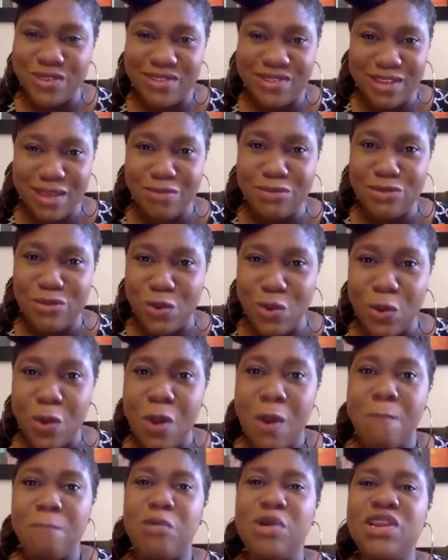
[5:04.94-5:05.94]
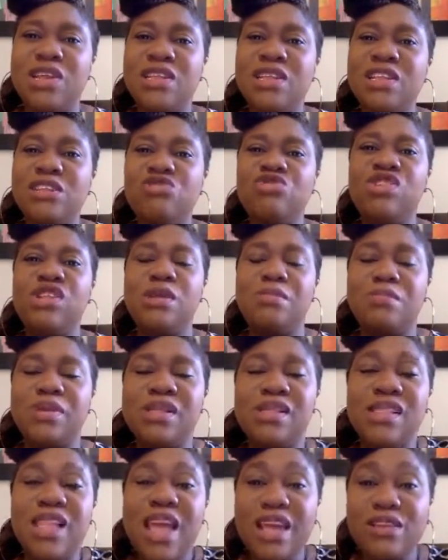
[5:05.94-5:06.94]
steps, no. But it literally
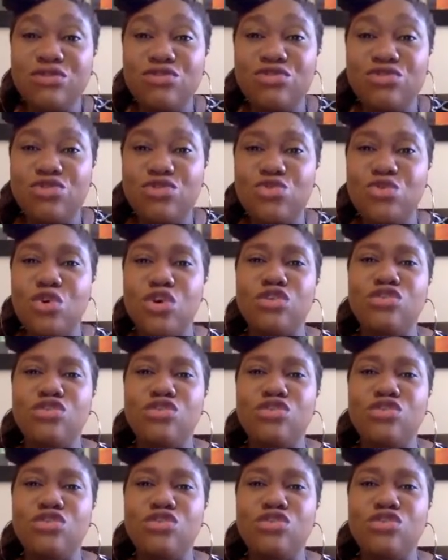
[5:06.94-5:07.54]
plants you